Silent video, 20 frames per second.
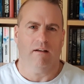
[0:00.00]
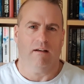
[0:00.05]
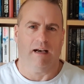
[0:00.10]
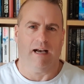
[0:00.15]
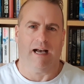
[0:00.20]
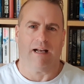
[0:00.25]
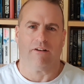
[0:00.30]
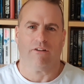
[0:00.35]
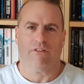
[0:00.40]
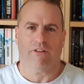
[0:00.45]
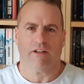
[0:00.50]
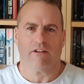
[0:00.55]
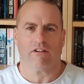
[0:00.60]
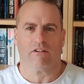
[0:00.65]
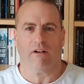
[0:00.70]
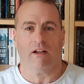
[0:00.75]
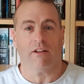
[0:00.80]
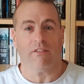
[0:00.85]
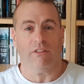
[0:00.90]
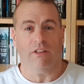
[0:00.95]
at things
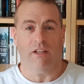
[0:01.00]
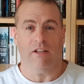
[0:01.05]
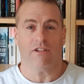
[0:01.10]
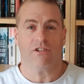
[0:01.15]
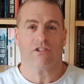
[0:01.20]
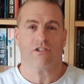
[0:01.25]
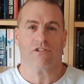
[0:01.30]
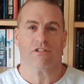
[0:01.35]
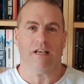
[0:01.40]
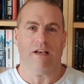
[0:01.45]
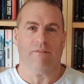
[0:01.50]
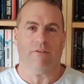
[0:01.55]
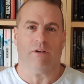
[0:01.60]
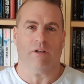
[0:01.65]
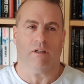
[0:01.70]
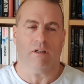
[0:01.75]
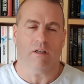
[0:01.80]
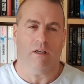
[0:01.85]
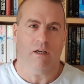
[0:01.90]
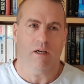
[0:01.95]
like the
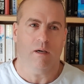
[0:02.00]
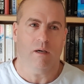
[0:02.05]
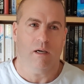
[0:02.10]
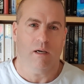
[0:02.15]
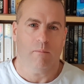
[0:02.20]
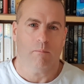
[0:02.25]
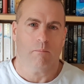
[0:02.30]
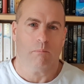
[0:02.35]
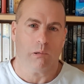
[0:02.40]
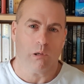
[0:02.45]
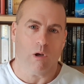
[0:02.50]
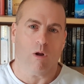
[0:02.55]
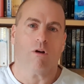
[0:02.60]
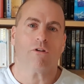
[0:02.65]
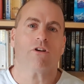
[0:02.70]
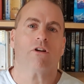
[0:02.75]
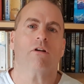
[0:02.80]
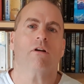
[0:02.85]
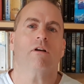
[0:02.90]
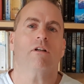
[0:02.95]

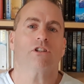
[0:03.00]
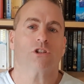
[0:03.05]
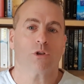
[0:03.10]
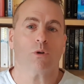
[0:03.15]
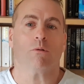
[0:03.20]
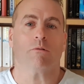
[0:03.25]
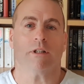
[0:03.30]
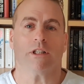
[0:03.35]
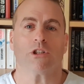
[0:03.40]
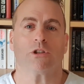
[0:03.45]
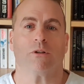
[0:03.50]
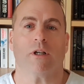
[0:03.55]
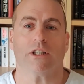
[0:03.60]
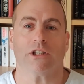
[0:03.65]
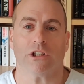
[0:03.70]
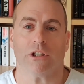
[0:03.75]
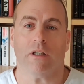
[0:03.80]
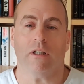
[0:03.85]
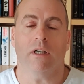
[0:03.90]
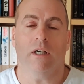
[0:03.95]
7-plot story
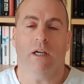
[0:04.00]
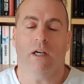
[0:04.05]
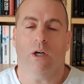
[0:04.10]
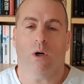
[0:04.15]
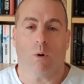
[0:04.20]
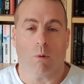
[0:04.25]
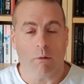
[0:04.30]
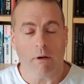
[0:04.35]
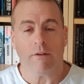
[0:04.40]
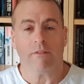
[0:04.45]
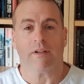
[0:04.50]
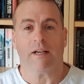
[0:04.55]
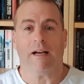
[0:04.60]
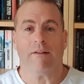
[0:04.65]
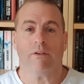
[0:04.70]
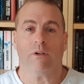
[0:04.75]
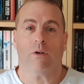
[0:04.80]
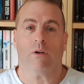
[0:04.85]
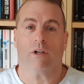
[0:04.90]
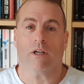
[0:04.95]
structure, or even have
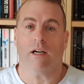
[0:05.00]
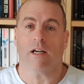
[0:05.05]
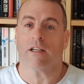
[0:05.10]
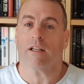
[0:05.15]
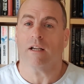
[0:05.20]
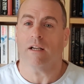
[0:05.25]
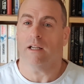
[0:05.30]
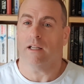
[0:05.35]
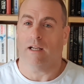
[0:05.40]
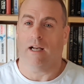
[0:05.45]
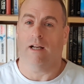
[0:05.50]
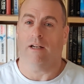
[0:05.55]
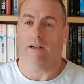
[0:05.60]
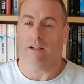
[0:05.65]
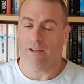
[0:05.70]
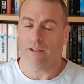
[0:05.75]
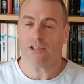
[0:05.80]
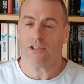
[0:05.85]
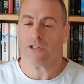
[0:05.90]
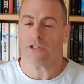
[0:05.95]
a look at, and
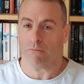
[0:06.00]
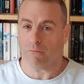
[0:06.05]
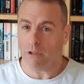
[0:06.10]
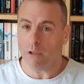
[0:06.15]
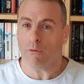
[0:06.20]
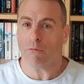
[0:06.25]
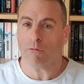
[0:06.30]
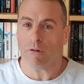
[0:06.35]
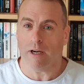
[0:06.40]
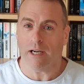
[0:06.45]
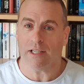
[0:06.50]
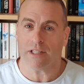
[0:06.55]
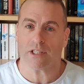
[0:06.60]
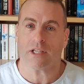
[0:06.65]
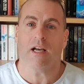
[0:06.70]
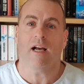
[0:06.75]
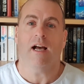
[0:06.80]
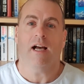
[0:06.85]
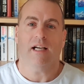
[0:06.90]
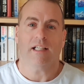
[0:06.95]
this is a real
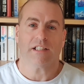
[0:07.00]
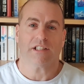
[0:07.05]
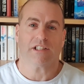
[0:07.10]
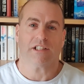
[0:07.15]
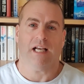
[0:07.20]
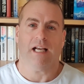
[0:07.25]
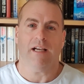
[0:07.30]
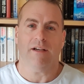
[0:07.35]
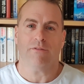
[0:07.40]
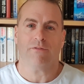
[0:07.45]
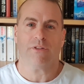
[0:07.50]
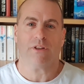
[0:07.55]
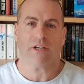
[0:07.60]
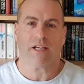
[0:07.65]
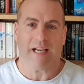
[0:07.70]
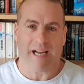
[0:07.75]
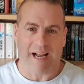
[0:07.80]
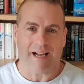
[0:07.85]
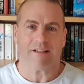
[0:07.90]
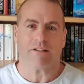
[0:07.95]
phrase, Save the
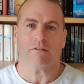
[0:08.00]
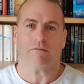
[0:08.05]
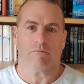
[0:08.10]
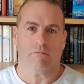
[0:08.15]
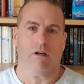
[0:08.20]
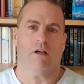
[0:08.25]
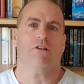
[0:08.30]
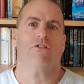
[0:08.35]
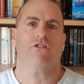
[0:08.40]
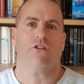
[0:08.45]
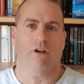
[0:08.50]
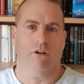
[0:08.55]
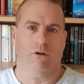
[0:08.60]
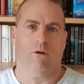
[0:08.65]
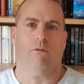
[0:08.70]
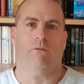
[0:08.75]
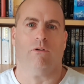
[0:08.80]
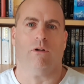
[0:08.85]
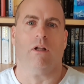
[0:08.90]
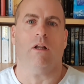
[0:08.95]
Cat Writes a
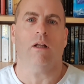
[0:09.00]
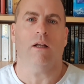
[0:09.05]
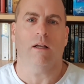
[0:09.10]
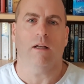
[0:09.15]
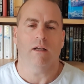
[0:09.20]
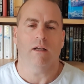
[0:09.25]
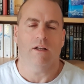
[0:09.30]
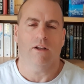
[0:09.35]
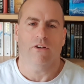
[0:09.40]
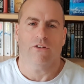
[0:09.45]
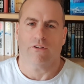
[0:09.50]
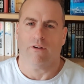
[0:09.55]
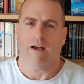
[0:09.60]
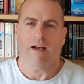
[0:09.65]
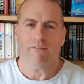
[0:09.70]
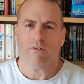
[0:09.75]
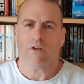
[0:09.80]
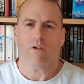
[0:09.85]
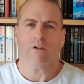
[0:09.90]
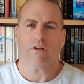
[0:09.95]
Novel. So
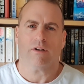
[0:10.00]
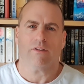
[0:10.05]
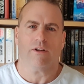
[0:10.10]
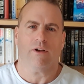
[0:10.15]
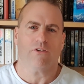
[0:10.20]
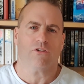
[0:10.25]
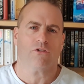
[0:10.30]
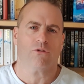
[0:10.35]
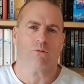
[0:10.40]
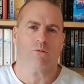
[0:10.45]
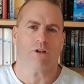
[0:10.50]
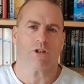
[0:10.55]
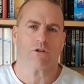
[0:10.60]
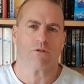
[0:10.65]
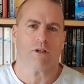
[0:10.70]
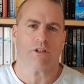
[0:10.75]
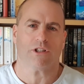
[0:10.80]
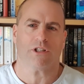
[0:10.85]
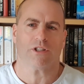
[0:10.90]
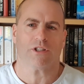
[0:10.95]
have a look at those story
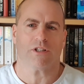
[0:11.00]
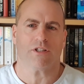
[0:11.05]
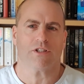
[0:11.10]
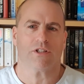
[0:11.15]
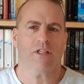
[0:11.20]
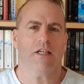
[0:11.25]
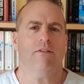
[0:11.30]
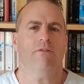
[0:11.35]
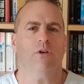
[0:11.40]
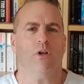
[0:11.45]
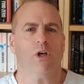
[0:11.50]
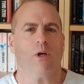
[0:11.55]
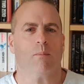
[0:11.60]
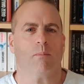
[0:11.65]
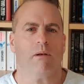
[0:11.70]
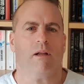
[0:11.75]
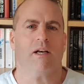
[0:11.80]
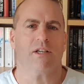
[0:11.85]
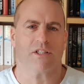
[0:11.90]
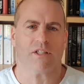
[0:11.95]
structures and see if you can
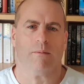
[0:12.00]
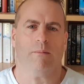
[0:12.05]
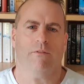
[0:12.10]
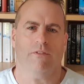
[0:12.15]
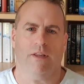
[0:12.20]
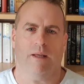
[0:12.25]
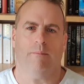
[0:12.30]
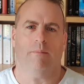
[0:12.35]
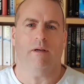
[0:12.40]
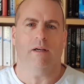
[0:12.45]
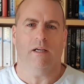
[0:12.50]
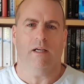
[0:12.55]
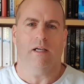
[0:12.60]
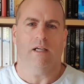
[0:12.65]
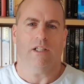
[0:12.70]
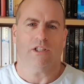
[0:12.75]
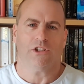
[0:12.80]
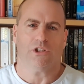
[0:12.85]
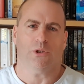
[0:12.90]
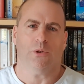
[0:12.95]
apply some of them
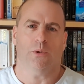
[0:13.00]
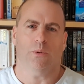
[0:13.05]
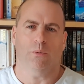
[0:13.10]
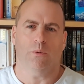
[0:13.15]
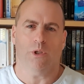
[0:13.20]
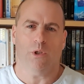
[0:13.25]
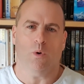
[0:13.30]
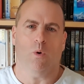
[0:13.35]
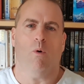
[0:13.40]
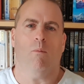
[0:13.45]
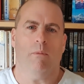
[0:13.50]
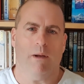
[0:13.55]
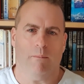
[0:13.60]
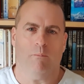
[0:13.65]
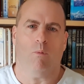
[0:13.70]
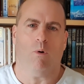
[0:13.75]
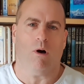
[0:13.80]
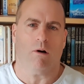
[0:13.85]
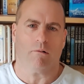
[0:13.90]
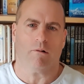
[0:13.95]
to your
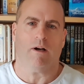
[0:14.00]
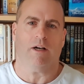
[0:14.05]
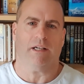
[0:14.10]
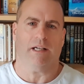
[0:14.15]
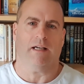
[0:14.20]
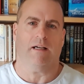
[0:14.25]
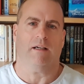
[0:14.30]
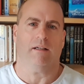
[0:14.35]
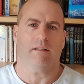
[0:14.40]
memoir writing.